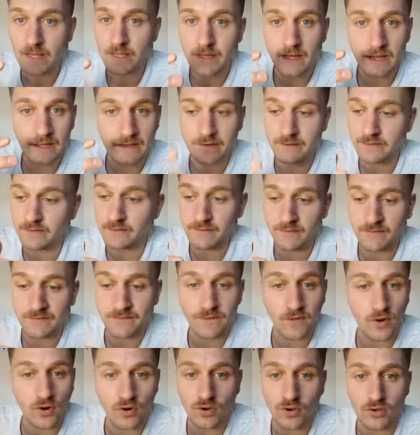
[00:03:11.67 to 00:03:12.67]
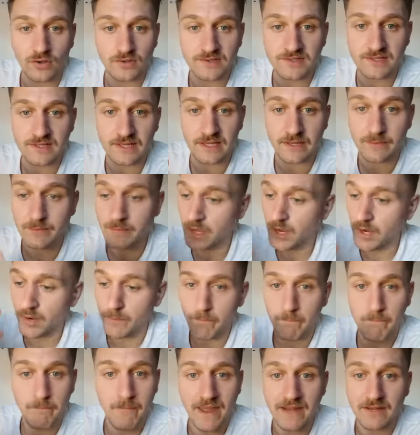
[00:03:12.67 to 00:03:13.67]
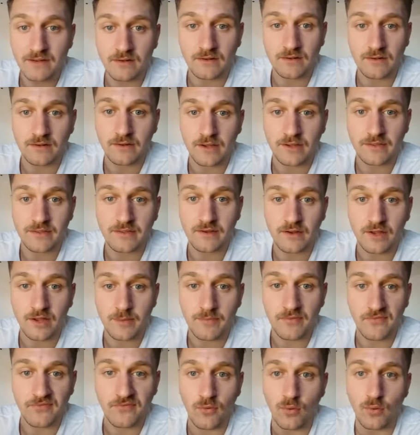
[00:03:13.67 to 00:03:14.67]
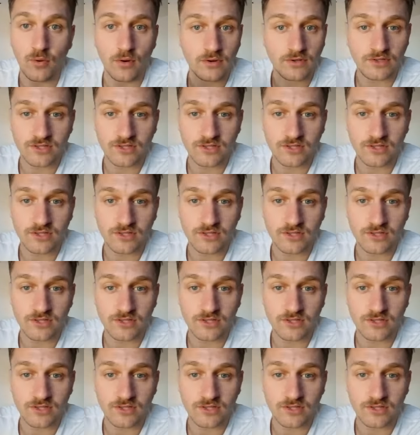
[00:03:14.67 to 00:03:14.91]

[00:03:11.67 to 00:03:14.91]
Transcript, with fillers: had fuck all sleep, mental night the night before,